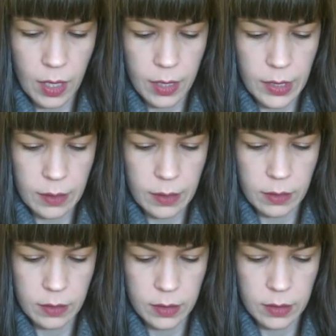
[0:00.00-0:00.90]
uh,
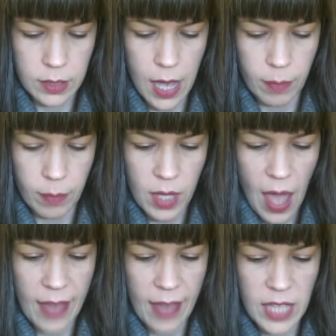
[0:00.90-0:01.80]
Yeah.
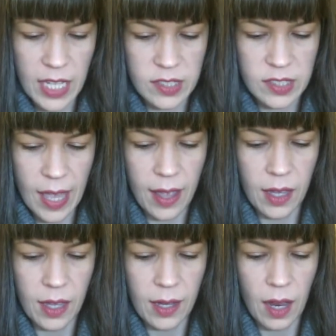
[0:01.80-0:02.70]
And like I
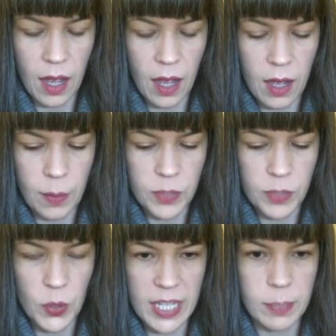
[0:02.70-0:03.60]
say,
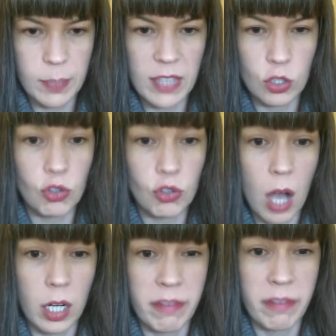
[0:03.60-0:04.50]
um, you can expect a
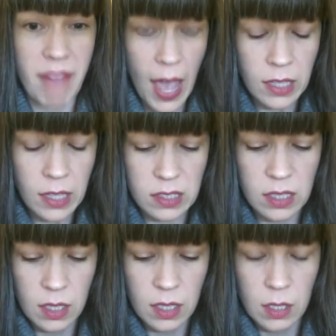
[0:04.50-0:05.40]
stronger
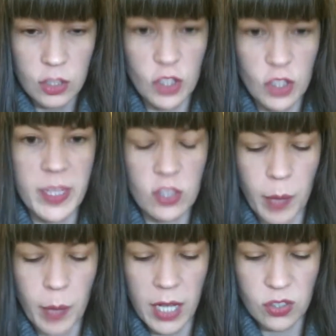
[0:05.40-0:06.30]
effect just
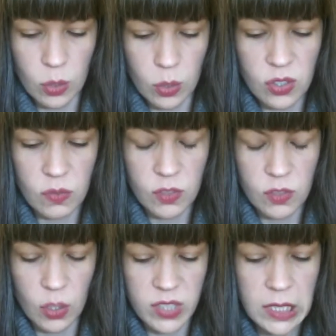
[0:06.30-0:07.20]
because your body's so,
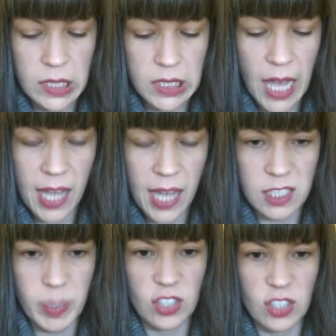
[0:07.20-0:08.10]
so
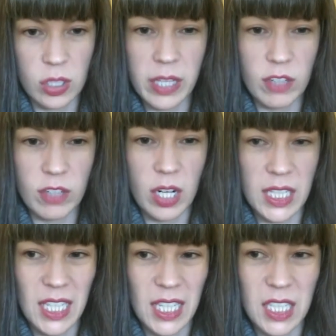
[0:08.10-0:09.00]
sensitized, because your
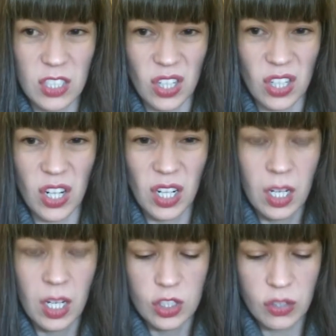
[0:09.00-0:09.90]
liver and kidneys
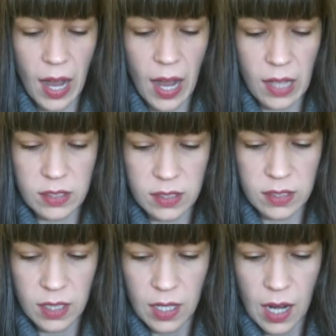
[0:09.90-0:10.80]
are
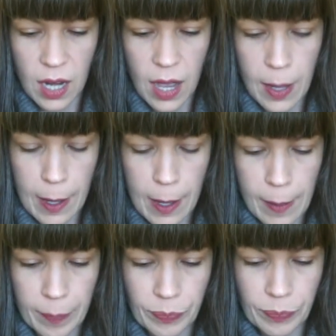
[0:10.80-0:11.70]
stressed.
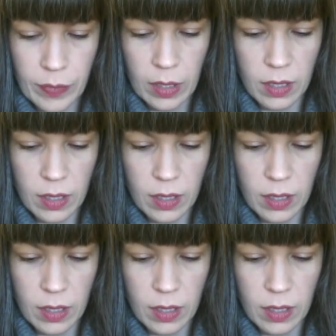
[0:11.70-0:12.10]
Um,